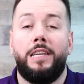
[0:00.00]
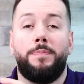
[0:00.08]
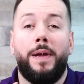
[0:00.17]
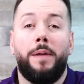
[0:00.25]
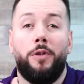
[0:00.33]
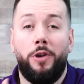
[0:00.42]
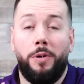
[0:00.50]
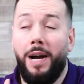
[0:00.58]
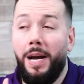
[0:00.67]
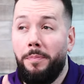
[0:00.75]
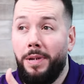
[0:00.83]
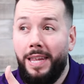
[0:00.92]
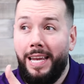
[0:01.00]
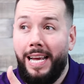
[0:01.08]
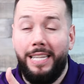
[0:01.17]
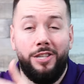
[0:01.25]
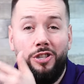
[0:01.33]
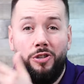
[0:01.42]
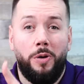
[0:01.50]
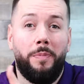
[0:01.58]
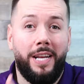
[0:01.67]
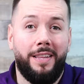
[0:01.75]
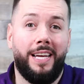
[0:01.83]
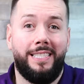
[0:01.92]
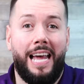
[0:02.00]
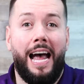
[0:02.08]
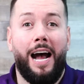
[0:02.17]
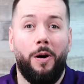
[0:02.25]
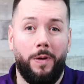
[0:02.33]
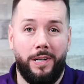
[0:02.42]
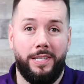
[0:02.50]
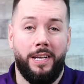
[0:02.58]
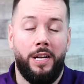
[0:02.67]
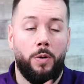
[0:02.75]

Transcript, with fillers: That may blow your mind, but it's so many less hours.